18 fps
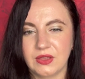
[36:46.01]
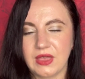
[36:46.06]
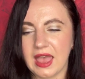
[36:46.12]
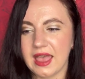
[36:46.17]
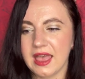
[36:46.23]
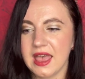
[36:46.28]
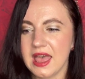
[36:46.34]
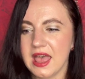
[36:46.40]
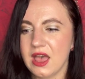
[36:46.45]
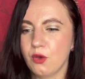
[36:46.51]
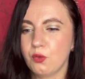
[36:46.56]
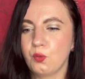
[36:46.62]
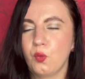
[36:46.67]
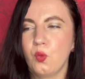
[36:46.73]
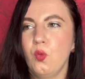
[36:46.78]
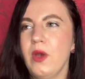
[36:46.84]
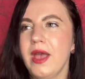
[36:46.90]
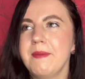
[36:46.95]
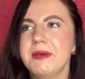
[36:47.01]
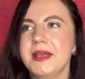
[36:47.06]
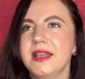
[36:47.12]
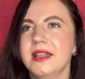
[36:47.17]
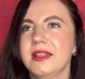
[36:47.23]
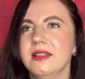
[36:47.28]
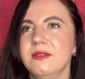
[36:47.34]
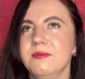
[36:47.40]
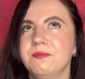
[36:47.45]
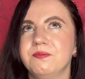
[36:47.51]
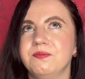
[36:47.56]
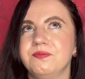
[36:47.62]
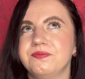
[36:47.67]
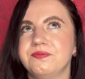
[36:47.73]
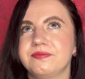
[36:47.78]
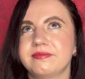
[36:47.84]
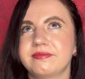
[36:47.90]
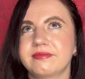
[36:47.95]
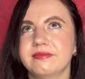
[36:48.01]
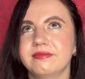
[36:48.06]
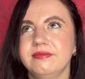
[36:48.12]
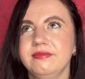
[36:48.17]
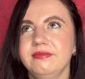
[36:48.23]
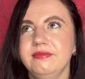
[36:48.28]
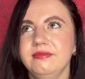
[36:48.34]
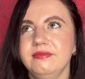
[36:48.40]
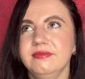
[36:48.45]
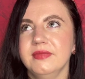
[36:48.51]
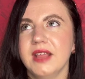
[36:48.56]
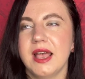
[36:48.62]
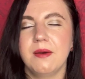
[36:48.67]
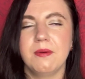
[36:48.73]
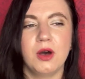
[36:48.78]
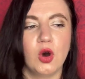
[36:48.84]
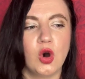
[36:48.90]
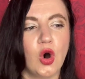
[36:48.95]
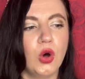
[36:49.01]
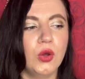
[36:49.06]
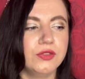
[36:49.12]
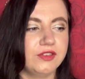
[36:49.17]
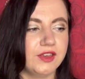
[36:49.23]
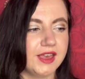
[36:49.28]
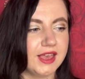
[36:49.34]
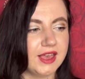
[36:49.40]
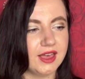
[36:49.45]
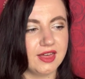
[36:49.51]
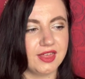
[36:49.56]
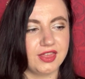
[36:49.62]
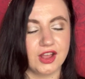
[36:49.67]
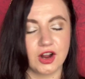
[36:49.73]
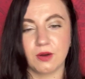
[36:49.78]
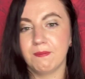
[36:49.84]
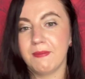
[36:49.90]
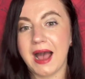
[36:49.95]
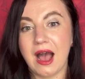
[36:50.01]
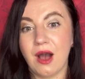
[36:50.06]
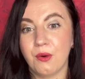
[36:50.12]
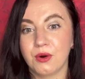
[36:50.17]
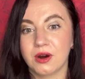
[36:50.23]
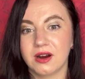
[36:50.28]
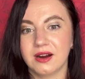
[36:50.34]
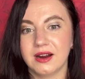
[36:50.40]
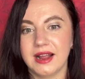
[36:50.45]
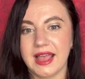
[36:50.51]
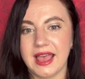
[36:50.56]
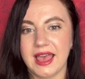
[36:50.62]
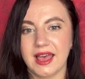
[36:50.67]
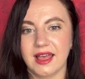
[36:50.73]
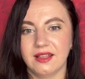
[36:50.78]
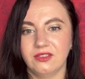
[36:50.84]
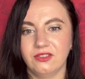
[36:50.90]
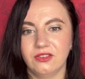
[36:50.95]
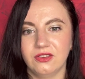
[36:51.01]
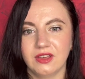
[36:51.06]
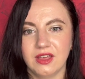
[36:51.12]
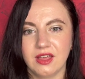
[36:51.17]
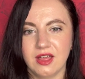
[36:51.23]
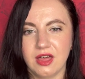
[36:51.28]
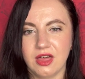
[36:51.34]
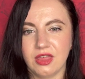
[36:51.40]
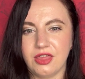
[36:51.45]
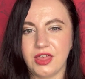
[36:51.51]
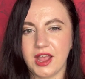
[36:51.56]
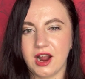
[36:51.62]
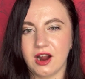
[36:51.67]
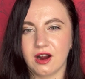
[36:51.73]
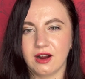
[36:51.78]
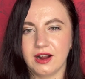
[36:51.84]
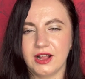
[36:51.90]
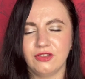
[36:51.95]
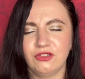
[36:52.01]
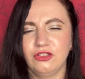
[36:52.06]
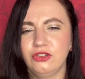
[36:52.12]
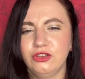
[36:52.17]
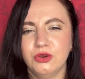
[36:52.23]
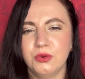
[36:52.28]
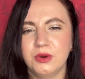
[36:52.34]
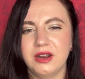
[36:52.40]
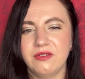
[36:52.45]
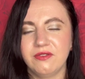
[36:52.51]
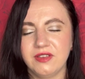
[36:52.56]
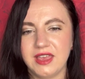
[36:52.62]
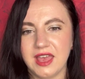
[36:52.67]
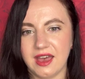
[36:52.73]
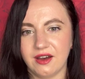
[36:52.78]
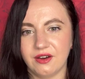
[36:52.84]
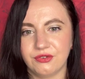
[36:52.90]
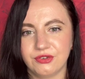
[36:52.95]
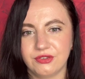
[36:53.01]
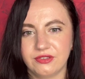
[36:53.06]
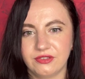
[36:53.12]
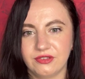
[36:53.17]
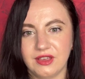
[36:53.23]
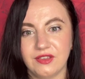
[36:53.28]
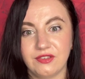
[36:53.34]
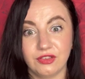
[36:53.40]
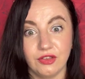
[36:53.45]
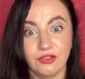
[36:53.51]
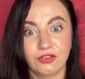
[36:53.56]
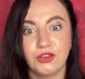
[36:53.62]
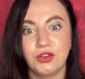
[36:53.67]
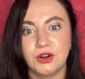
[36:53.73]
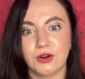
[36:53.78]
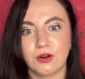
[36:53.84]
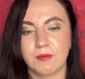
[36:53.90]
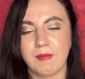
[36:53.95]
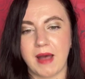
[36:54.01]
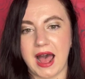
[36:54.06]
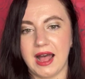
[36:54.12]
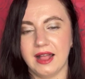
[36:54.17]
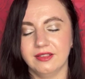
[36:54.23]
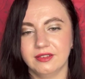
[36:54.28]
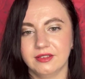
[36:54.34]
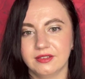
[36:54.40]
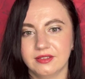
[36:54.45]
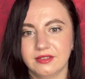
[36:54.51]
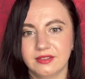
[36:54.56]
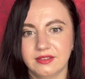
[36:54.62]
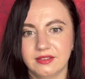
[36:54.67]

Okay, women holding their power and their intuitive gifts. Is this good or bad?